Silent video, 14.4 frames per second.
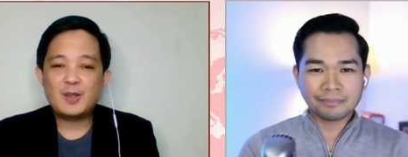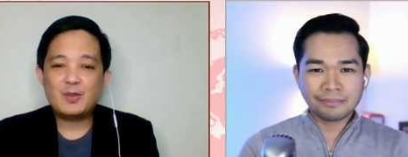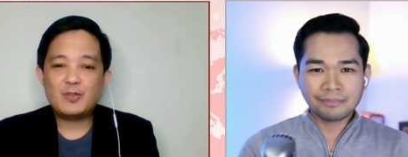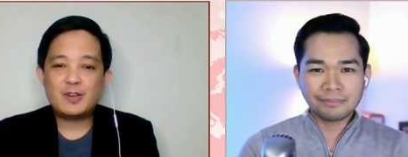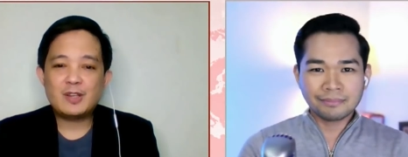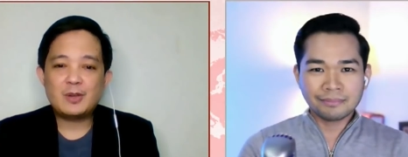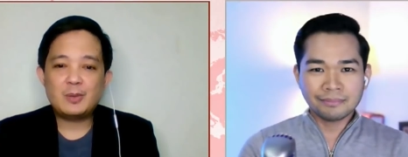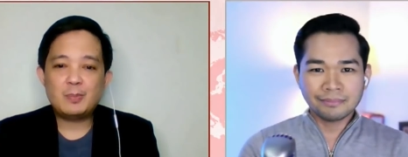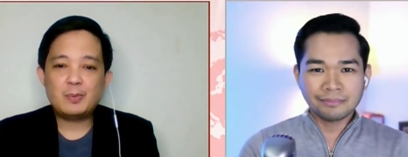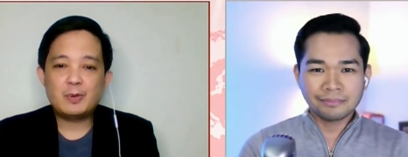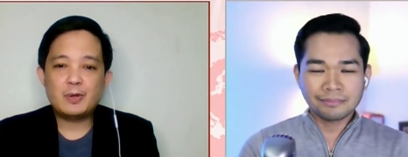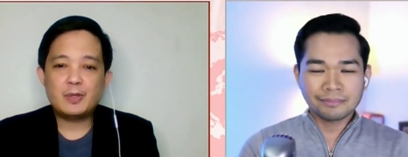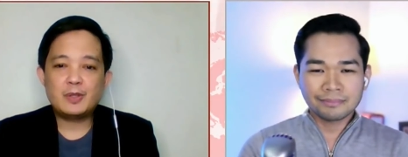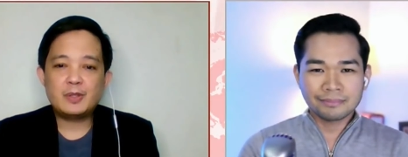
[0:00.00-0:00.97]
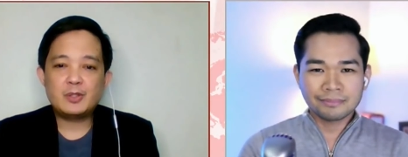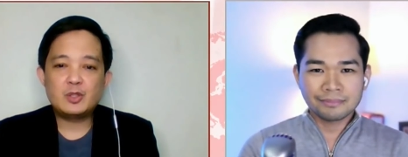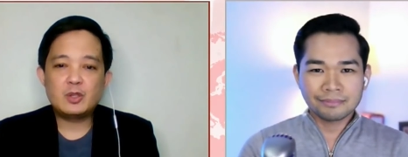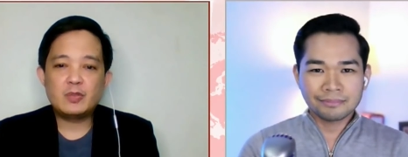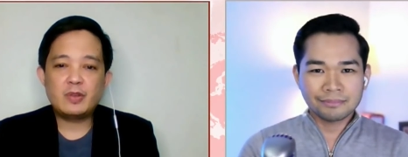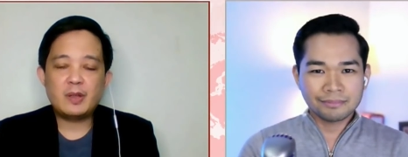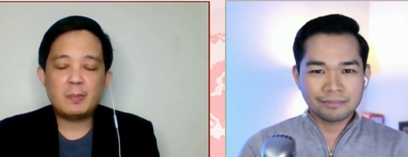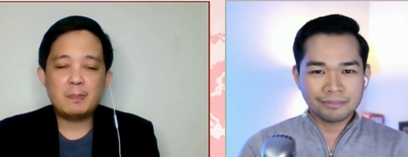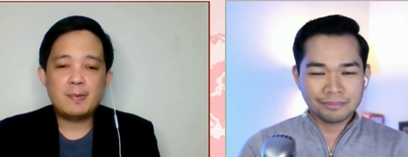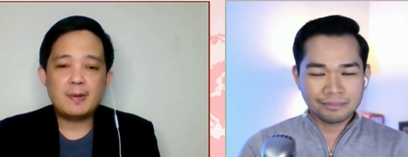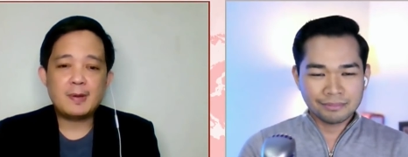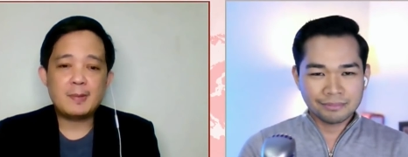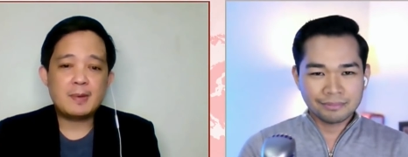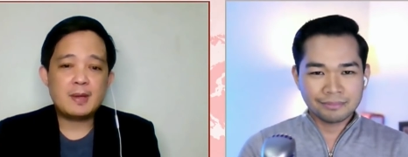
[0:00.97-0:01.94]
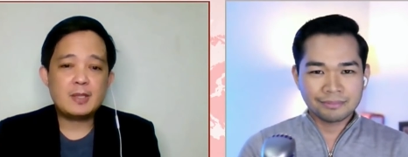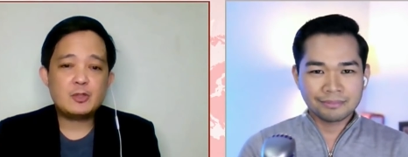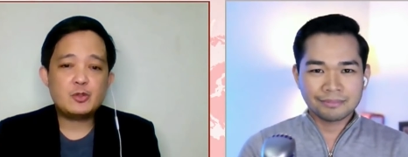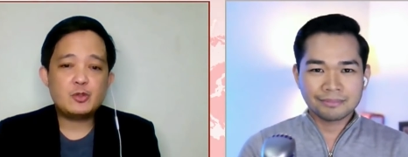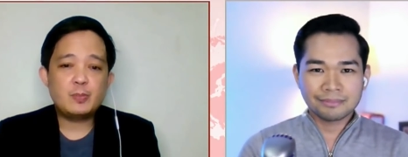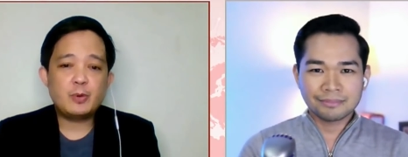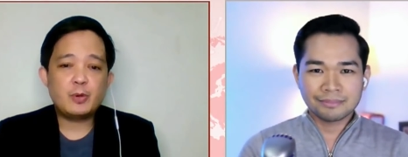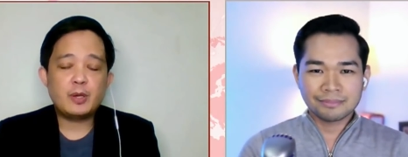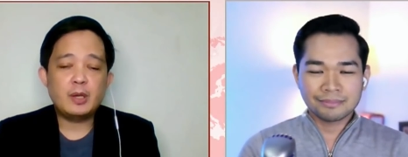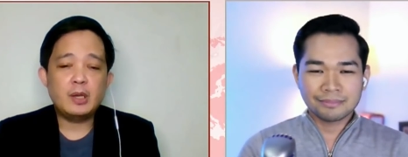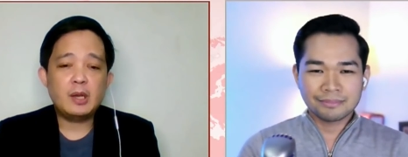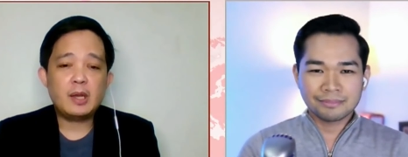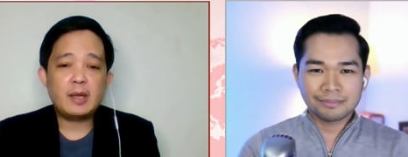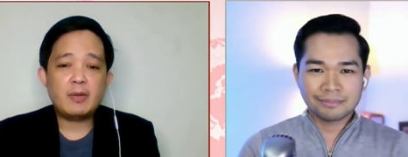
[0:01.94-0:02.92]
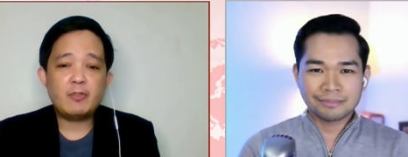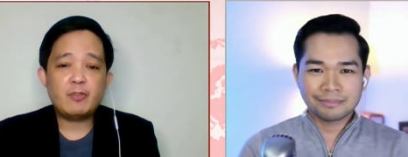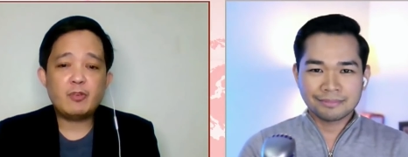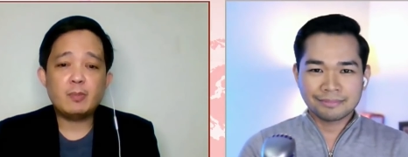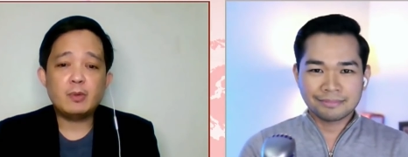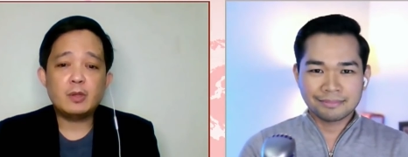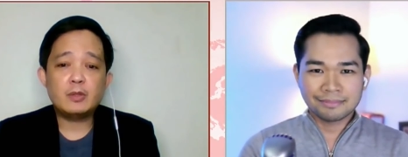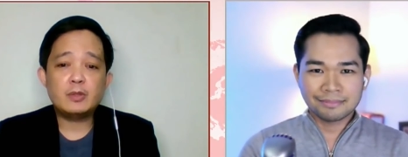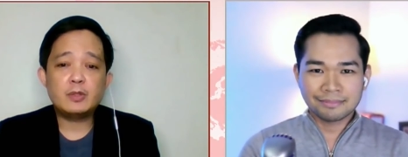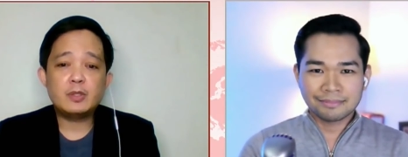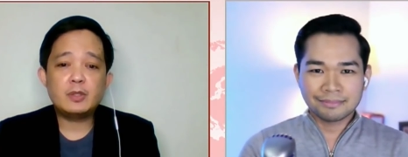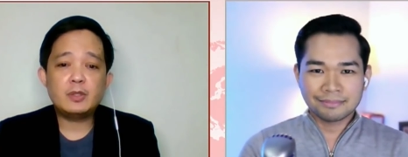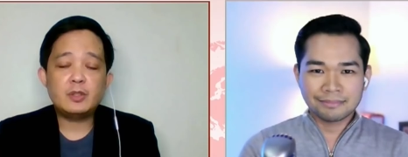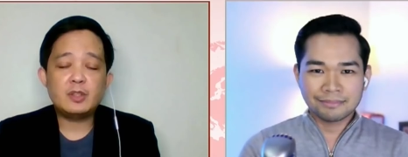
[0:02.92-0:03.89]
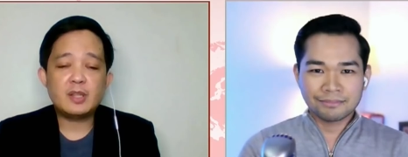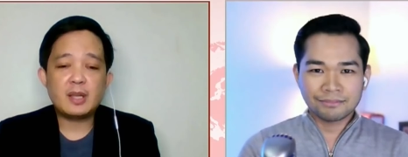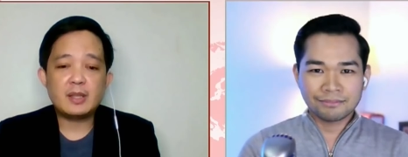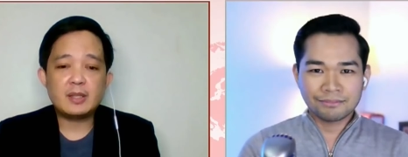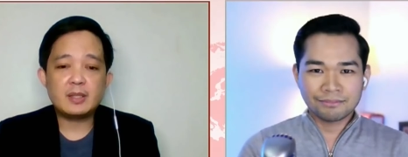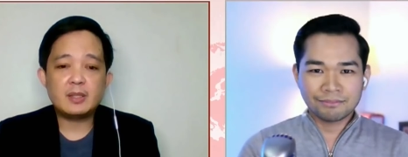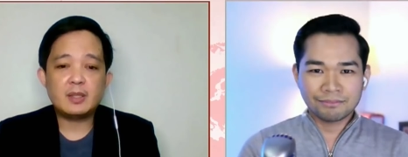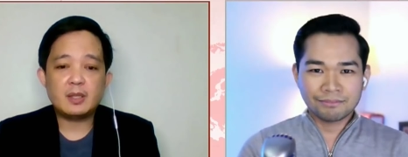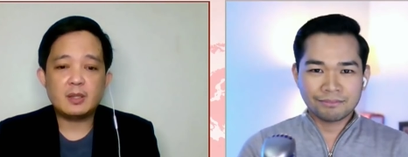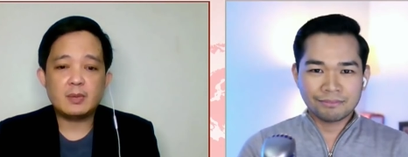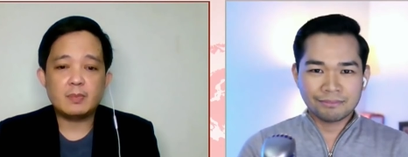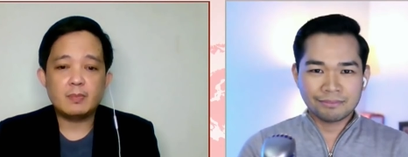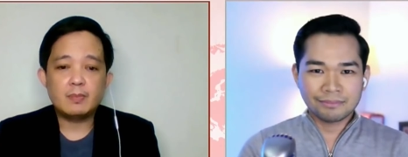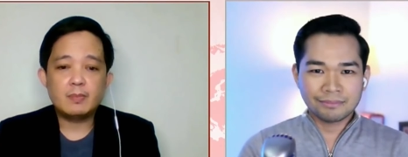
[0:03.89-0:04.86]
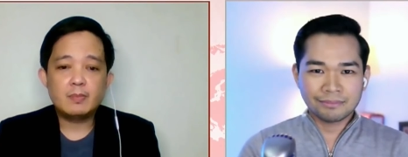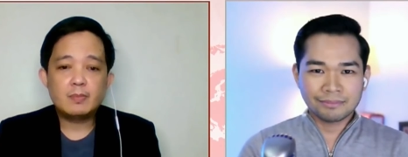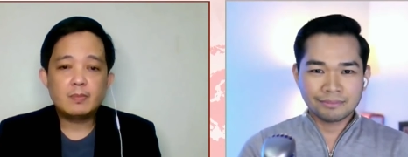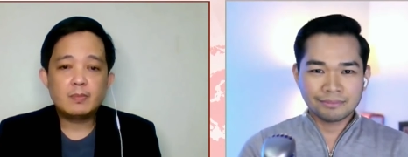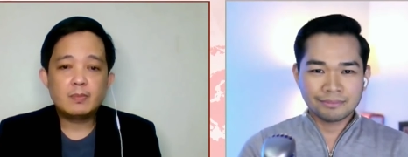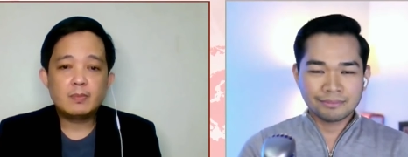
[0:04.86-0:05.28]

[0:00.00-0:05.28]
Speaker 1: Thank you for that report, Jovic Bermas, reporting live from London, United Kingdom.